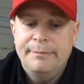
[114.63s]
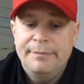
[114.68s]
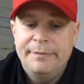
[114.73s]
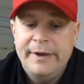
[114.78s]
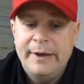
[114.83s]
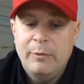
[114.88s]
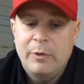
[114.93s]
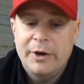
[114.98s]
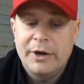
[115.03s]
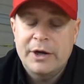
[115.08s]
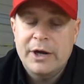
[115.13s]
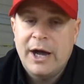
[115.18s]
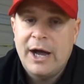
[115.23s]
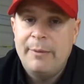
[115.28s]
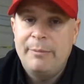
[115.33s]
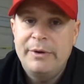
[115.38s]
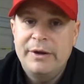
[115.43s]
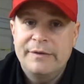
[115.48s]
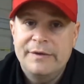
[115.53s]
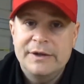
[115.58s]
They want a
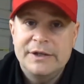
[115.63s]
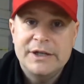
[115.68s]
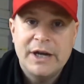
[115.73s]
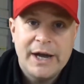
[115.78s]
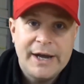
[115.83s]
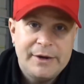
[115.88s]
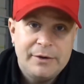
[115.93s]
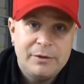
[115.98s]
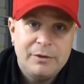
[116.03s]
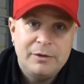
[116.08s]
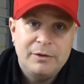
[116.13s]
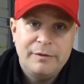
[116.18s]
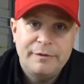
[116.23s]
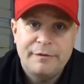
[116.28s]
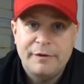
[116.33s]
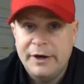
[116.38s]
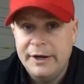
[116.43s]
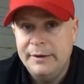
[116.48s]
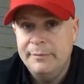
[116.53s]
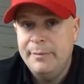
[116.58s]
copy of the title,
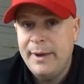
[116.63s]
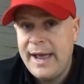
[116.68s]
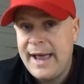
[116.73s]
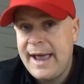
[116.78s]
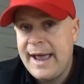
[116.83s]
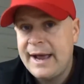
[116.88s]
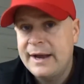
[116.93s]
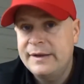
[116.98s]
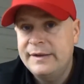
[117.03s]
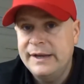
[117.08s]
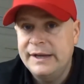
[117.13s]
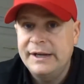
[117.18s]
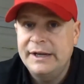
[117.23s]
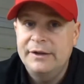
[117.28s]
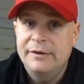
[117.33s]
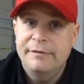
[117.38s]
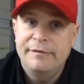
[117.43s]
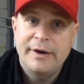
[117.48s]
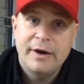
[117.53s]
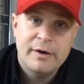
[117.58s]
front and back, they
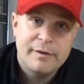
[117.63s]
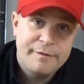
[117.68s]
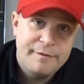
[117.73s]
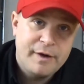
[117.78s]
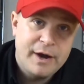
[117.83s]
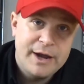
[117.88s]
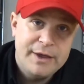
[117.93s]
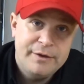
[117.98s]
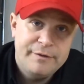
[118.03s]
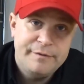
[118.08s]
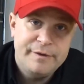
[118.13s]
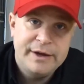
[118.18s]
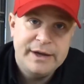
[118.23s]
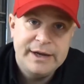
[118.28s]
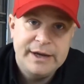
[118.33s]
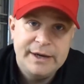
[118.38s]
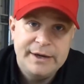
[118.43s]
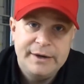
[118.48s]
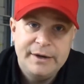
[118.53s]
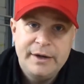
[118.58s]
need to verify the
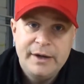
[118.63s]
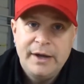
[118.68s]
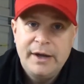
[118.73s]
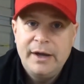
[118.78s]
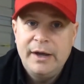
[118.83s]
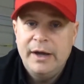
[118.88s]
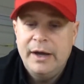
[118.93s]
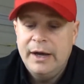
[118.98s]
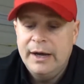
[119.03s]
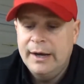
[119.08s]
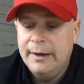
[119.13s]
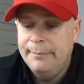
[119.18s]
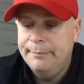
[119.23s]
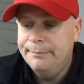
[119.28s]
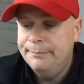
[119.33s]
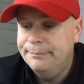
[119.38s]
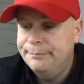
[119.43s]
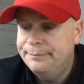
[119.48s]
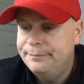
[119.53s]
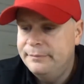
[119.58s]
VIN,
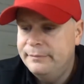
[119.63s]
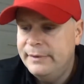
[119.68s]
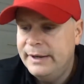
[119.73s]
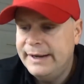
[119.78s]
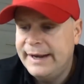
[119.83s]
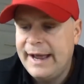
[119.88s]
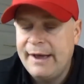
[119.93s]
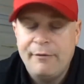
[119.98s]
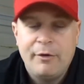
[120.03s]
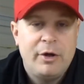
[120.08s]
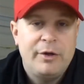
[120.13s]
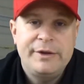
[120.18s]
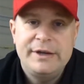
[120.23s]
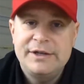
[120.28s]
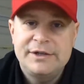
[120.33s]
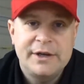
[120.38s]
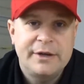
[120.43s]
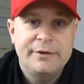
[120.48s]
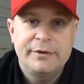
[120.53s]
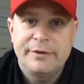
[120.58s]
and have all
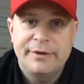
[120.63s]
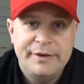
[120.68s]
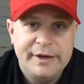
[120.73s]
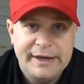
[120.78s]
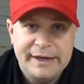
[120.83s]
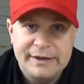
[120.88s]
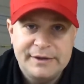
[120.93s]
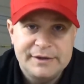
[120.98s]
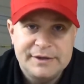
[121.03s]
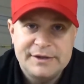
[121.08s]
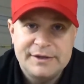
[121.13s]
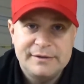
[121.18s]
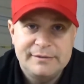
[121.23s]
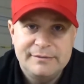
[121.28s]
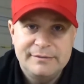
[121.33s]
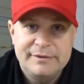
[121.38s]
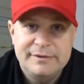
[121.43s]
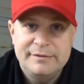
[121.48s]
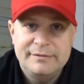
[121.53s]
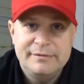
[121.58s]
these other things
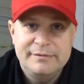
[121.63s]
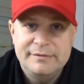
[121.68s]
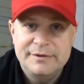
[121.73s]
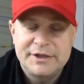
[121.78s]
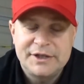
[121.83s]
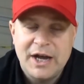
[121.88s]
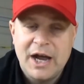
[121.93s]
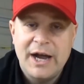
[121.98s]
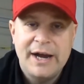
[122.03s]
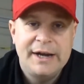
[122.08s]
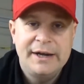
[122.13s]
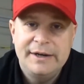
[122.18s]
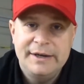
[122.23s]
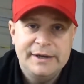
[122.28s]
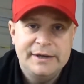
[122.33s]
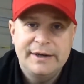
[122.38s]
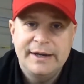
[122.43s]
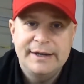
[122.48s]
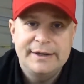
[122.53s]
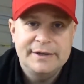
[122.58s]
signed
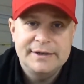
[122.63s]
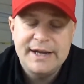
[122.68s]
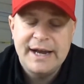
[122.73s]
and